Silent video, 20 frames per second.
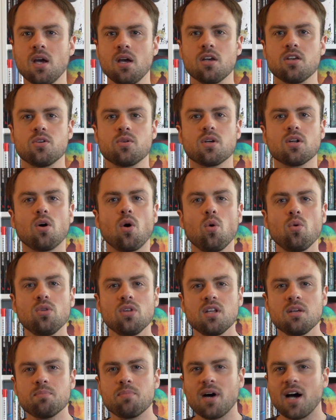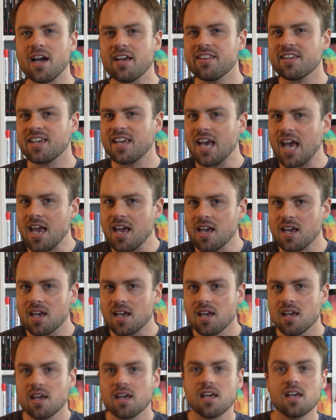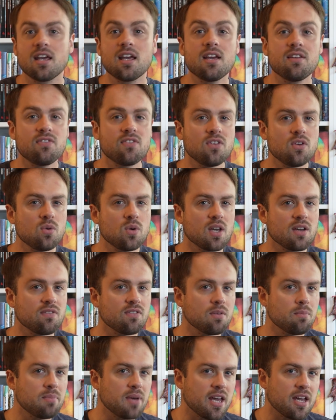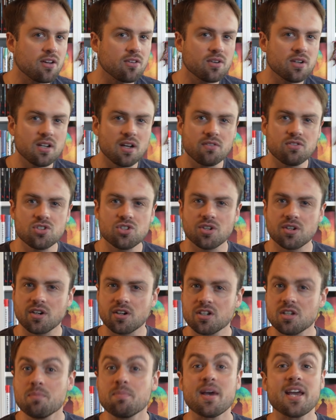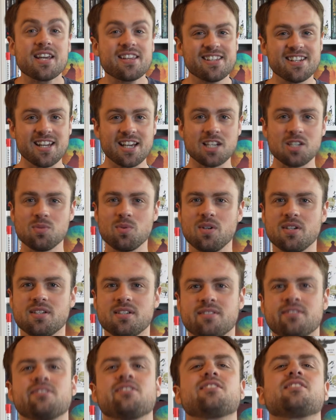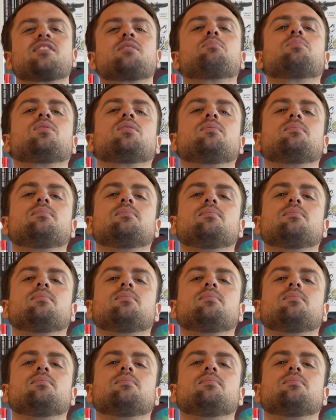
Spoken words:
You can only buy the cake if you give the baker enough sugar to bake the next one. Simple.